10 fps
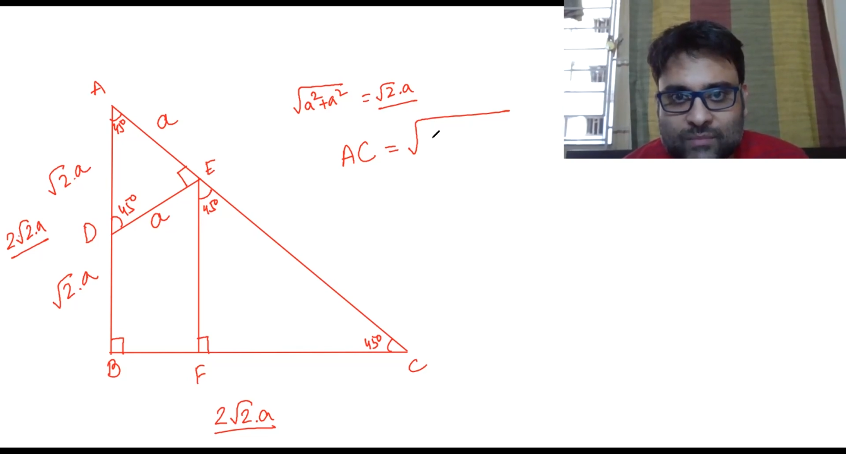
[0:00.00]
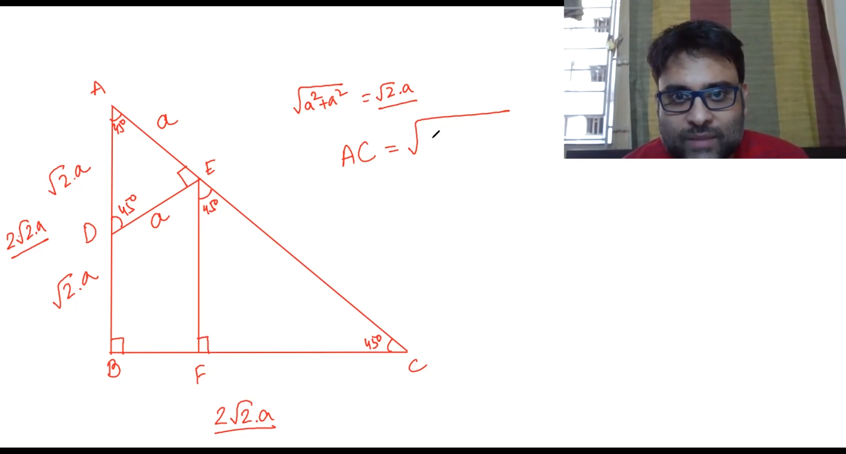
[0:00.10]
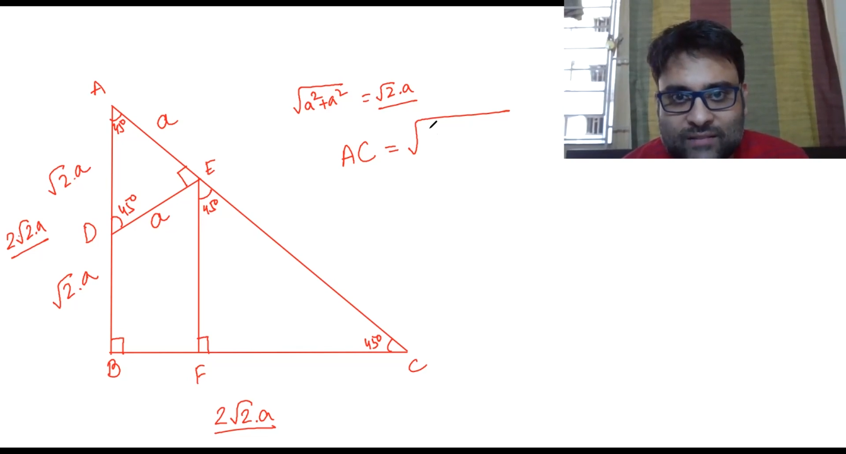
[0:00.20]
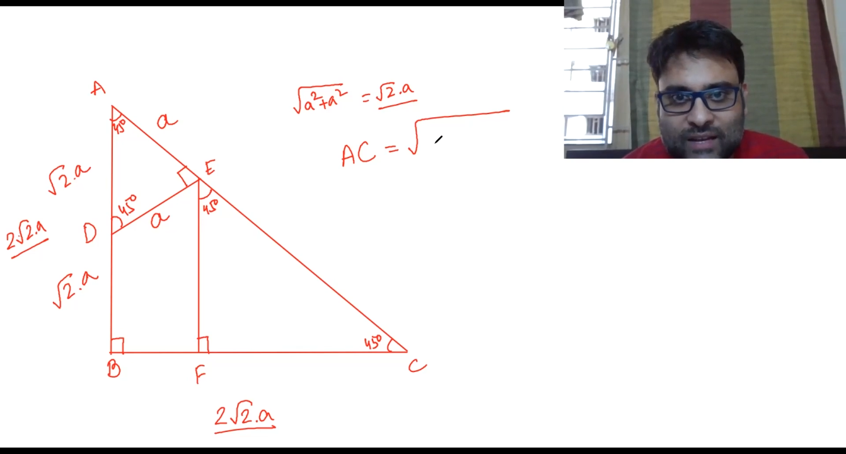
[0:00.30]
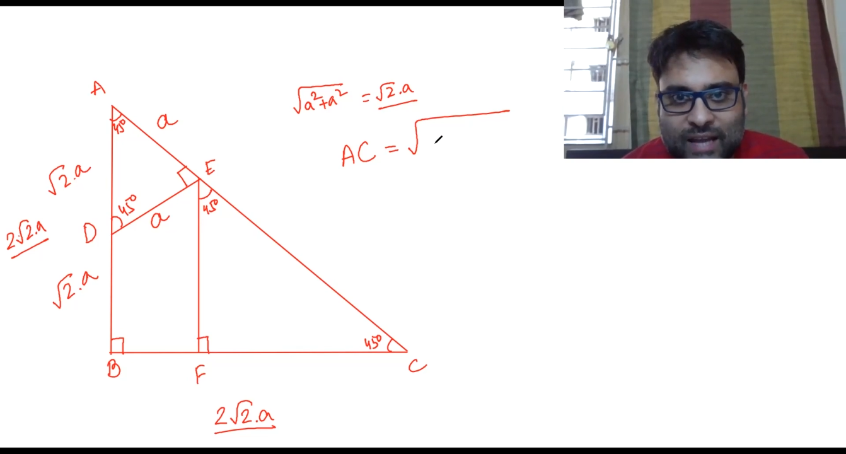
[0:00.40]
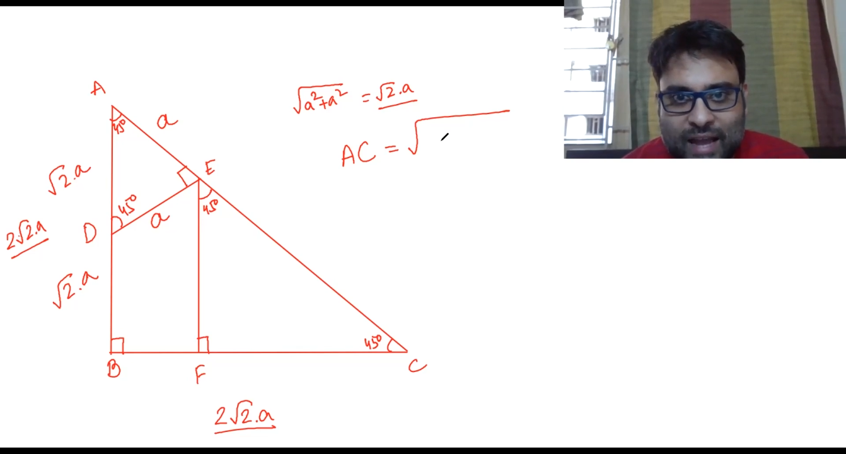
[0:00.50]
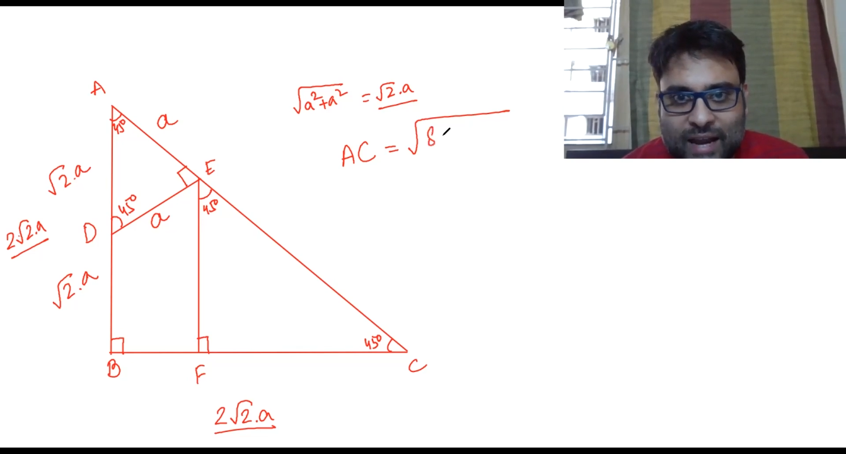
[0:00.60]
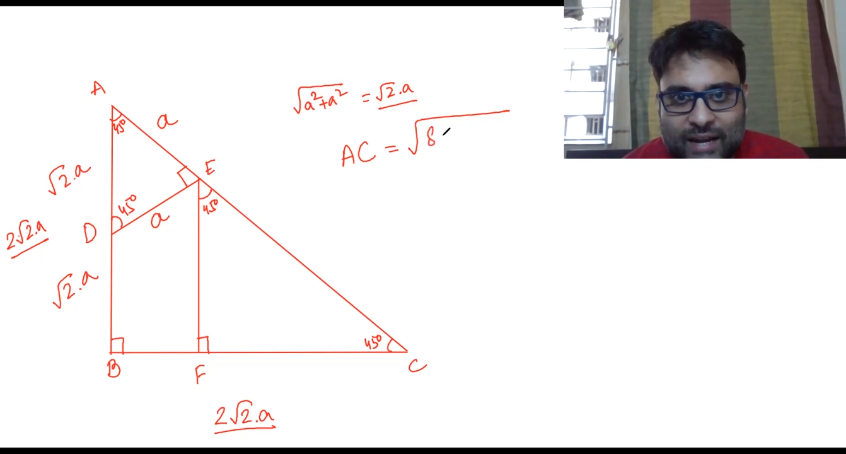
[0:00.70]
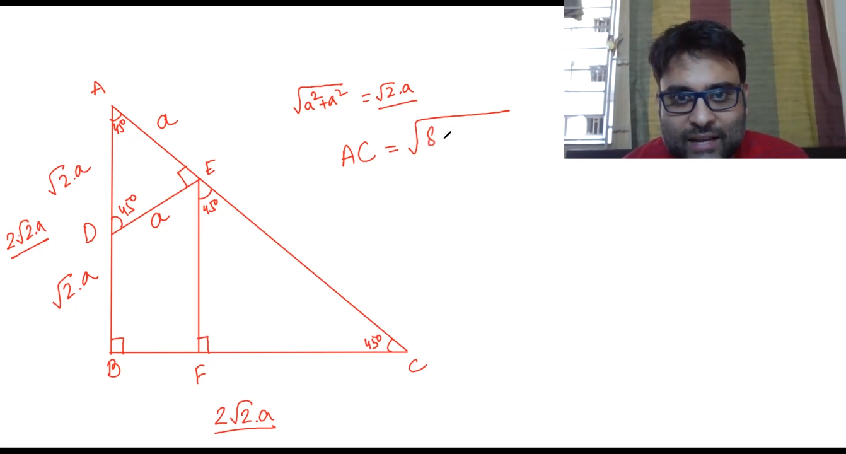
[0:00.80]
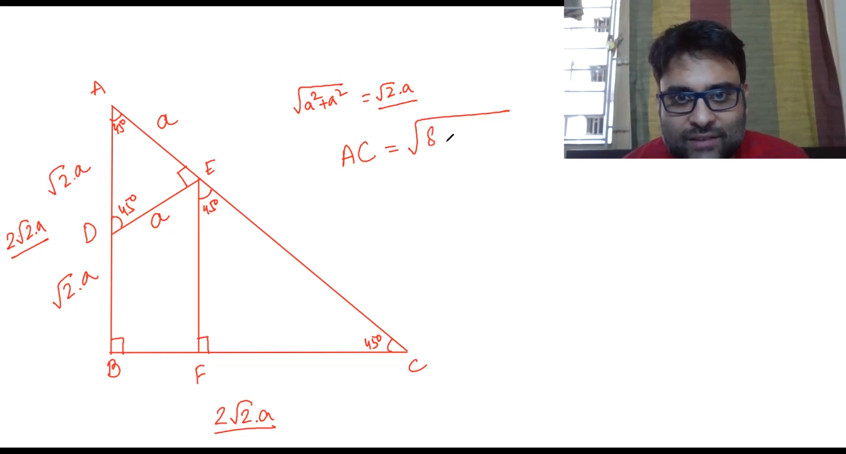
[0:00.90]
basically
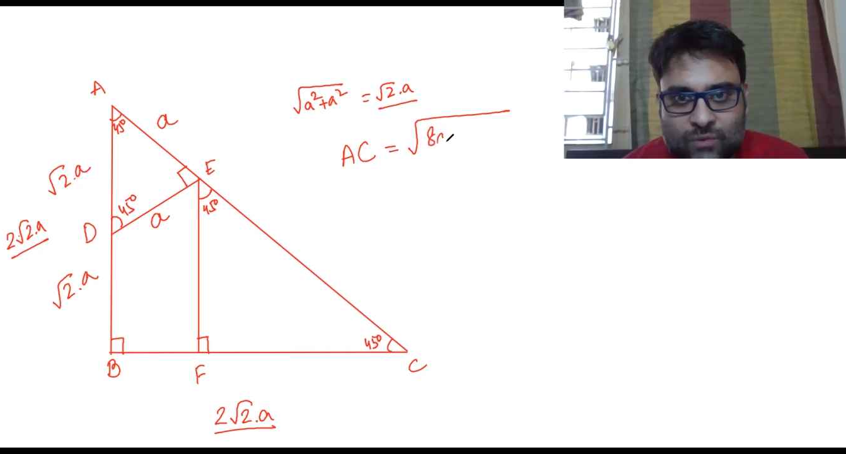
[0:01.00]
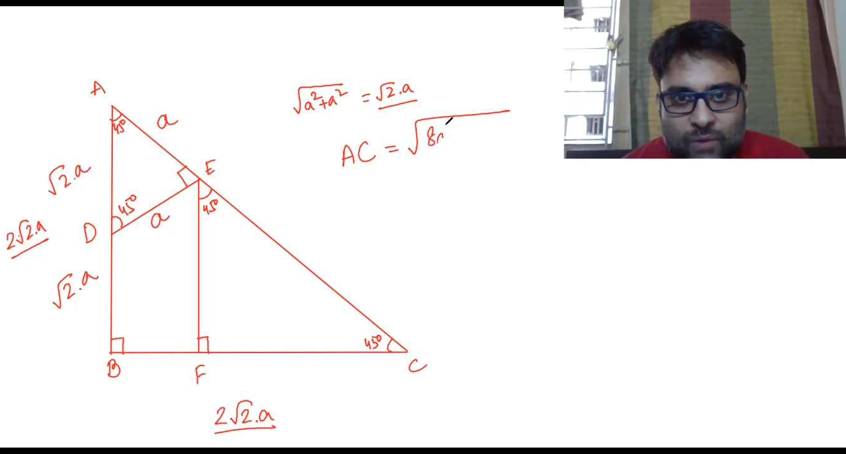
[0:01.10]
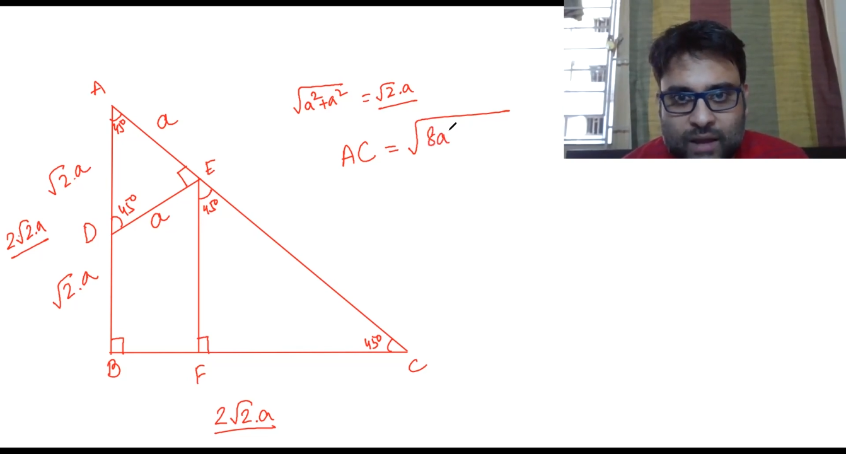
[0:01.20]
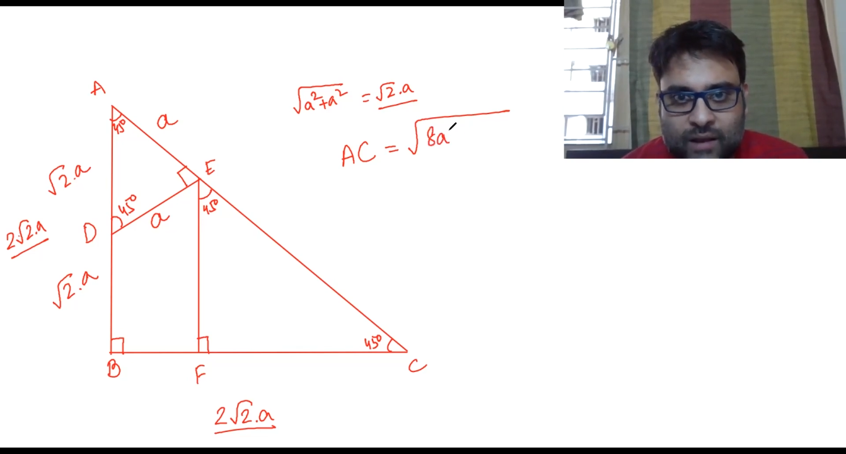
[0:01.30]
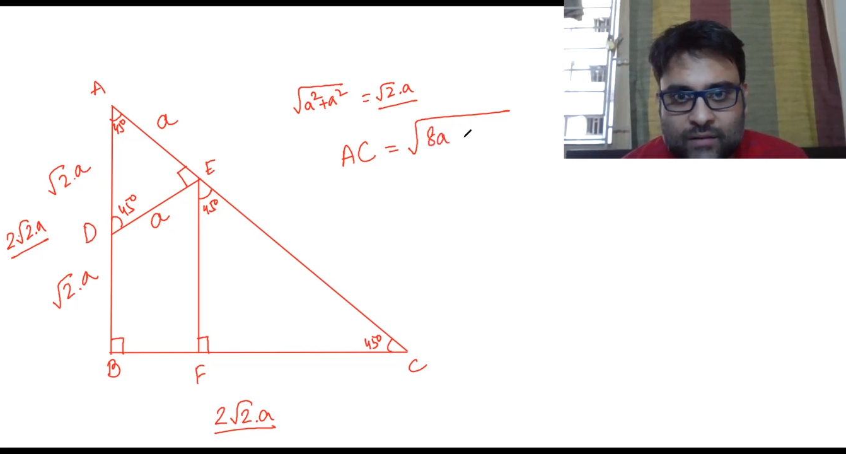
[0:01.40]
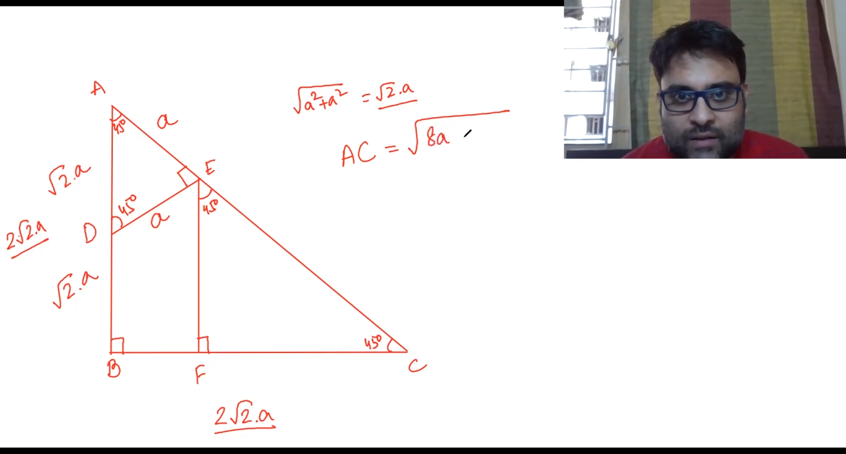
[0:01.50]
8A square